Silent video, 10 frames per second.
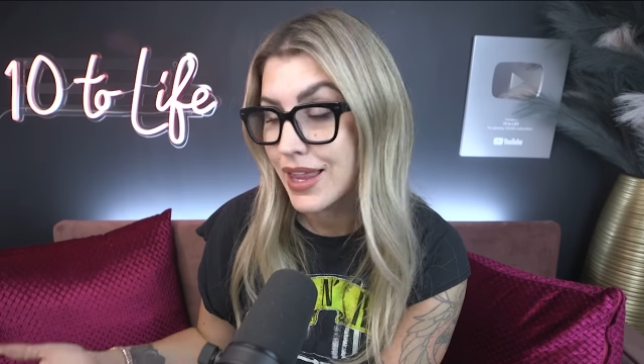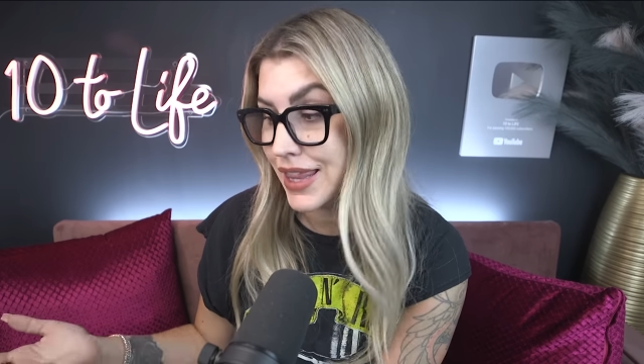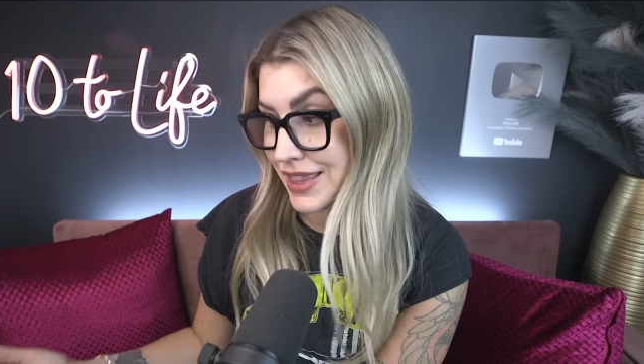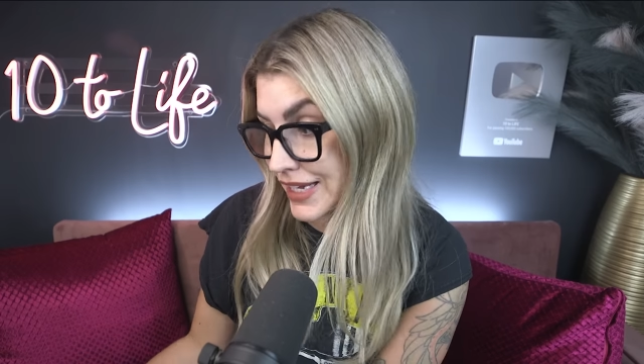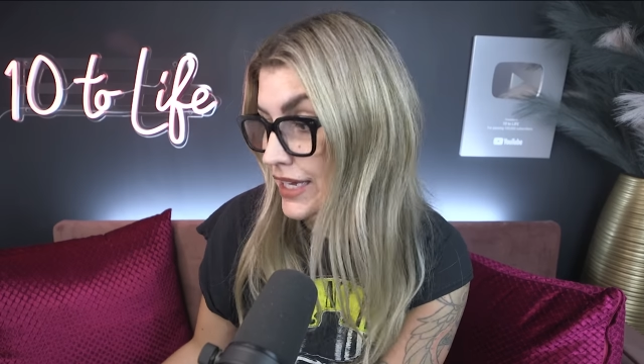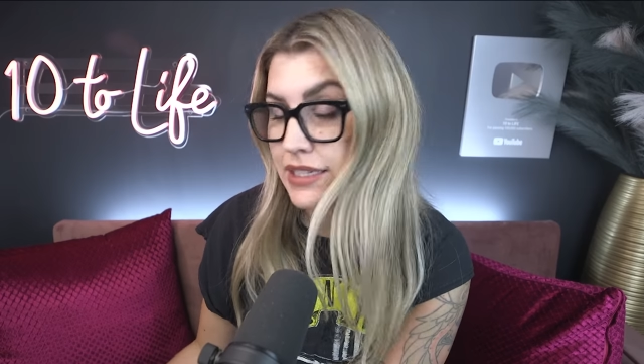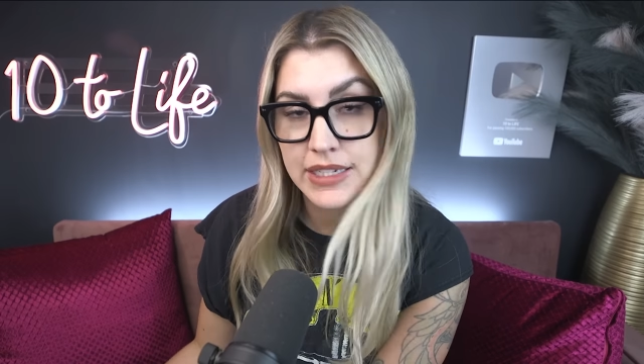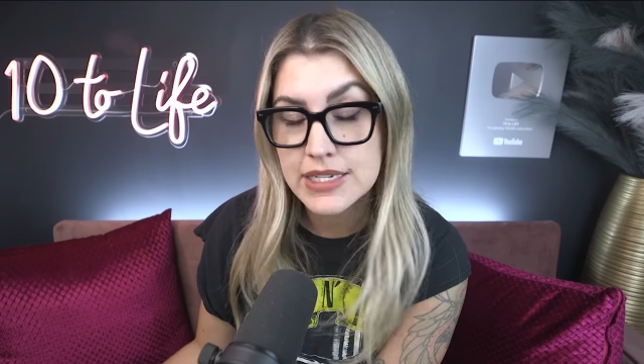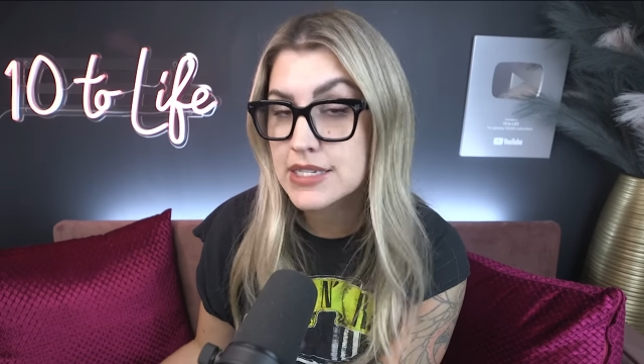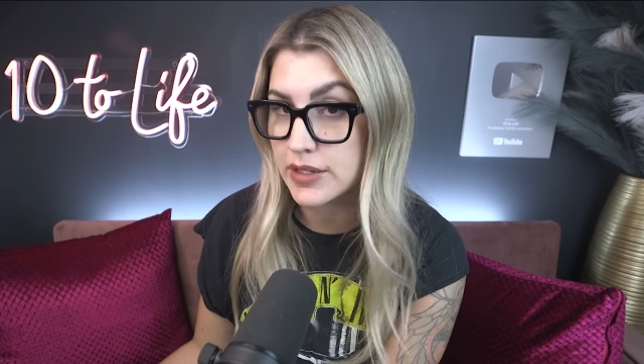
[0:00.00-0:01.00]
thinking
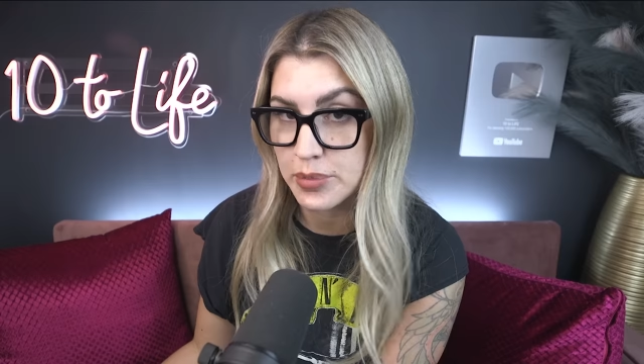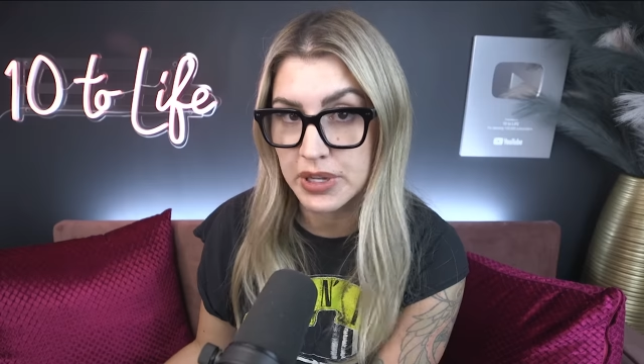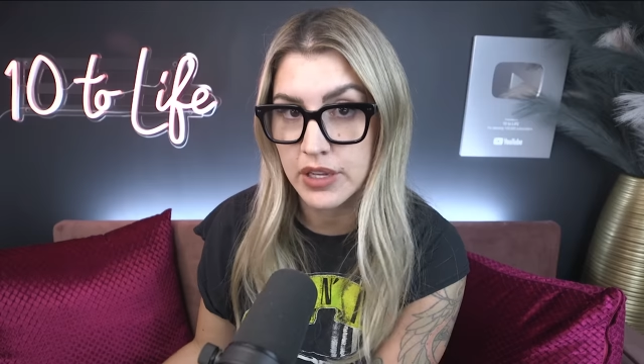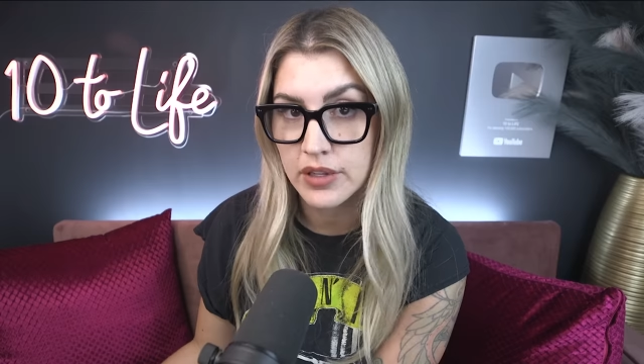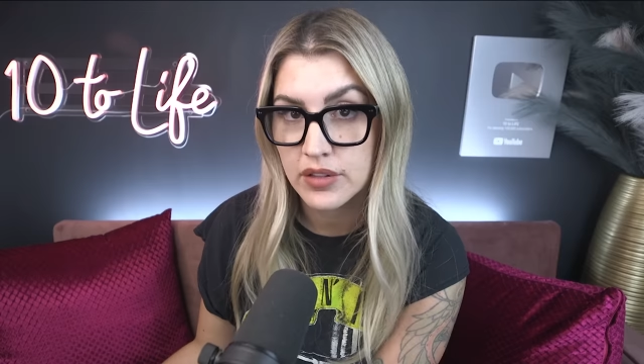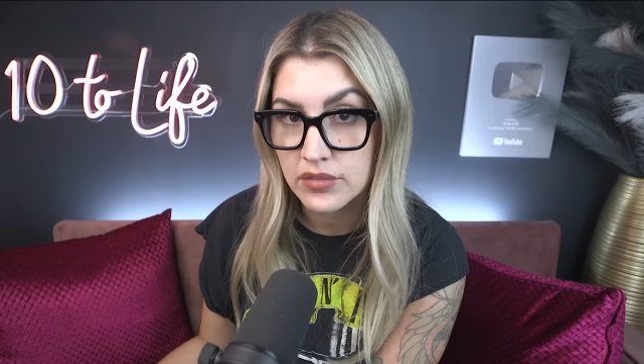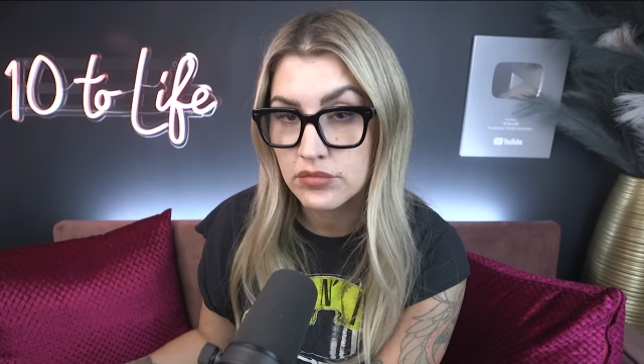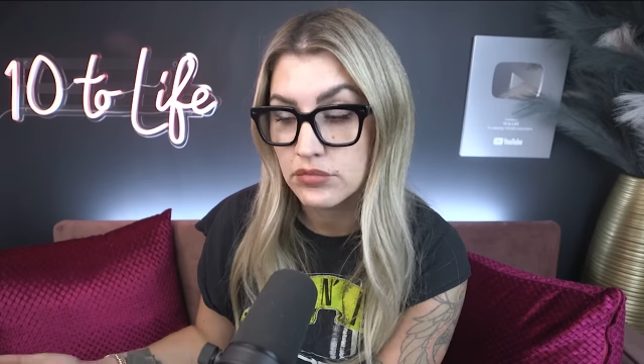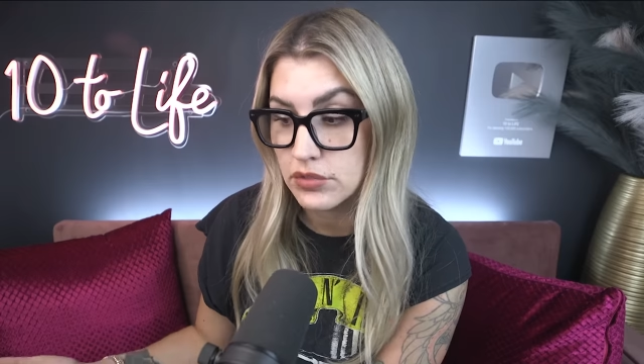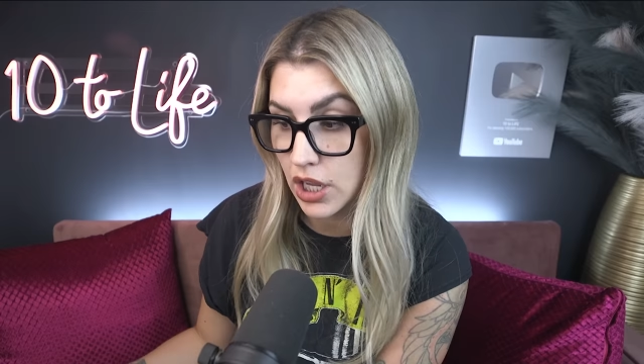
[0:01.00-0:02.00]
that he's sleeping,
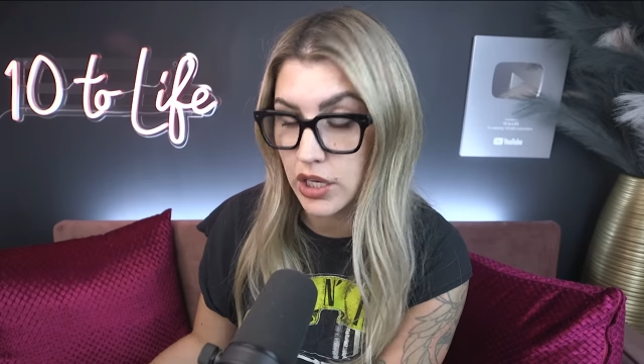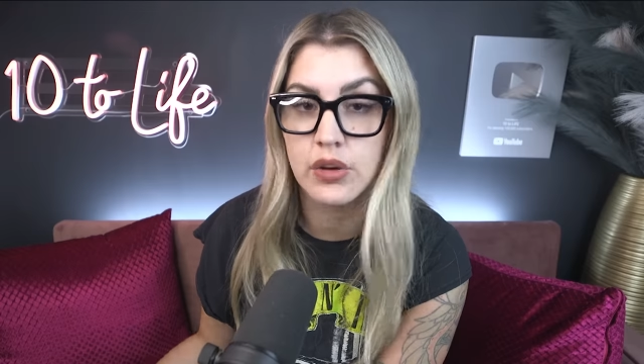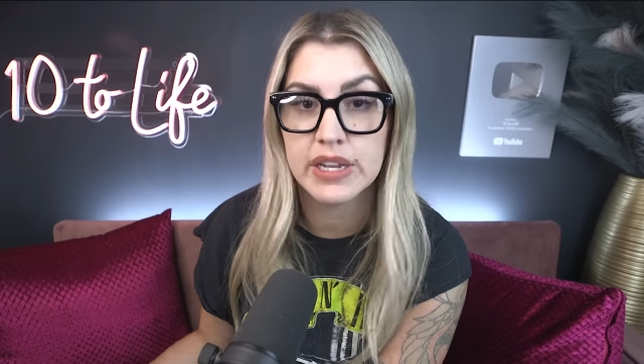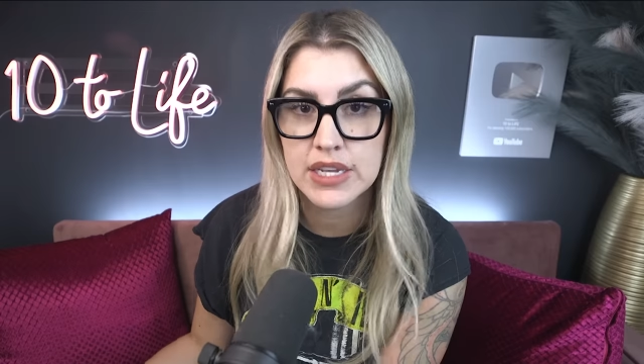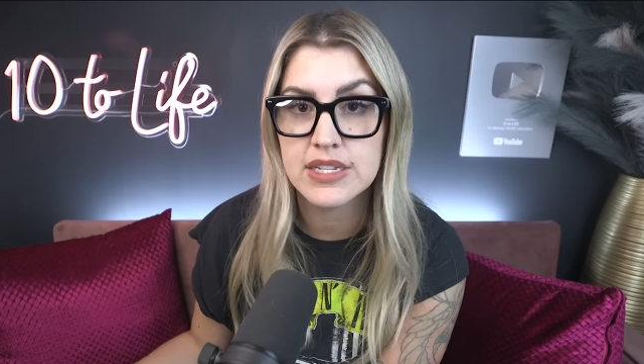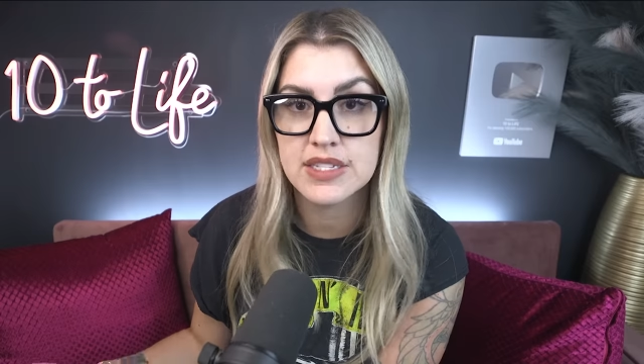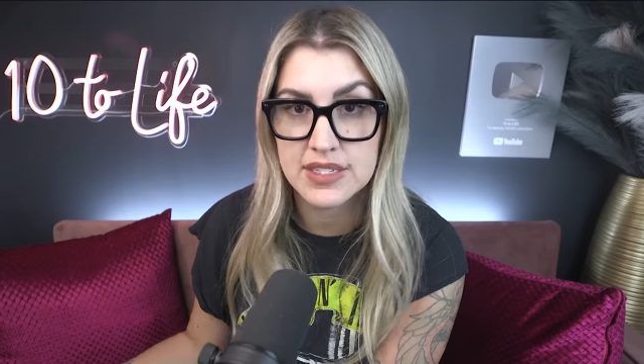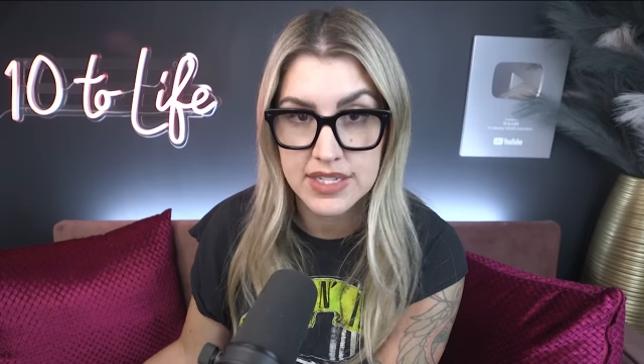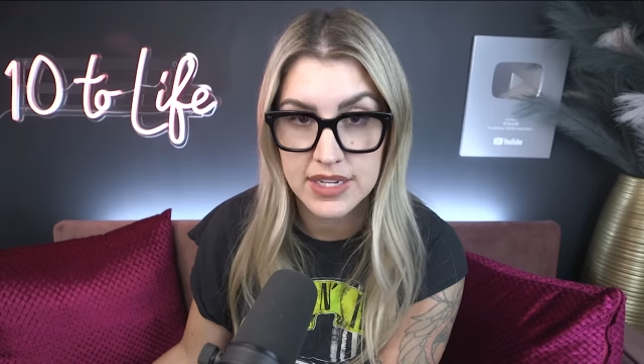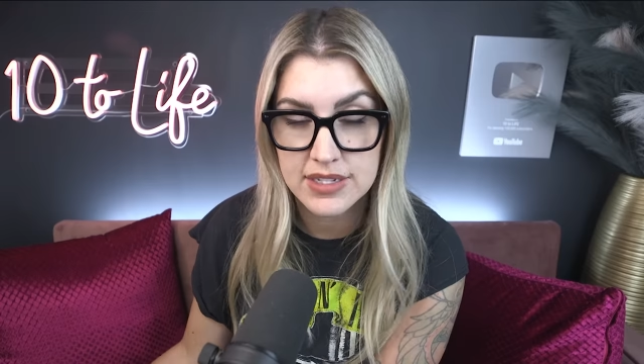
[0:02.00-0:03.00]
not knowing he's
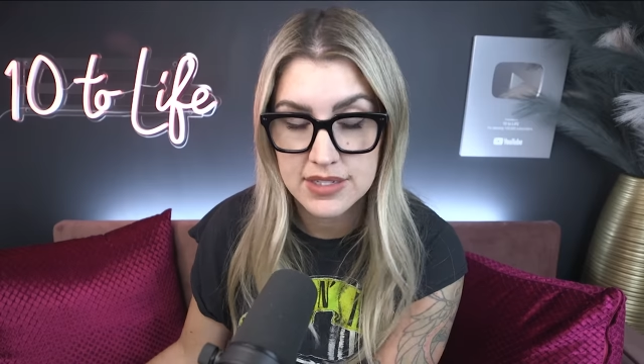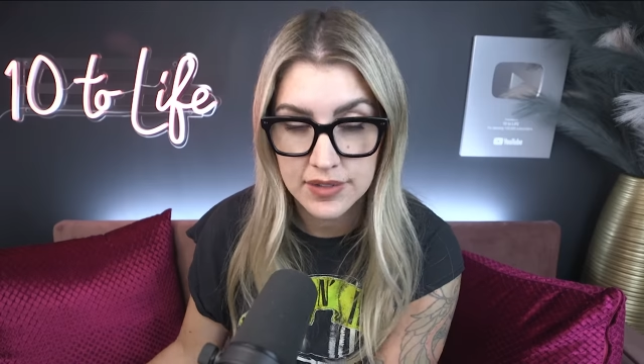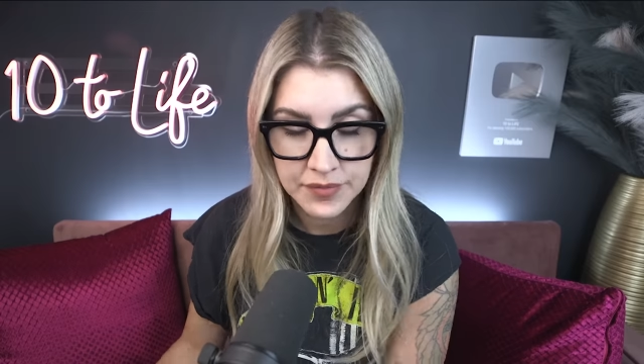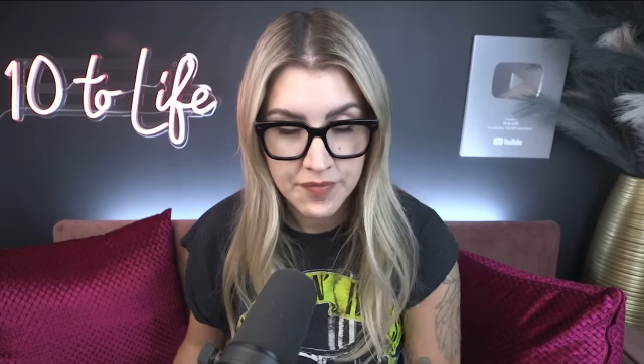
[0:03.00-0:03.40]
deceased.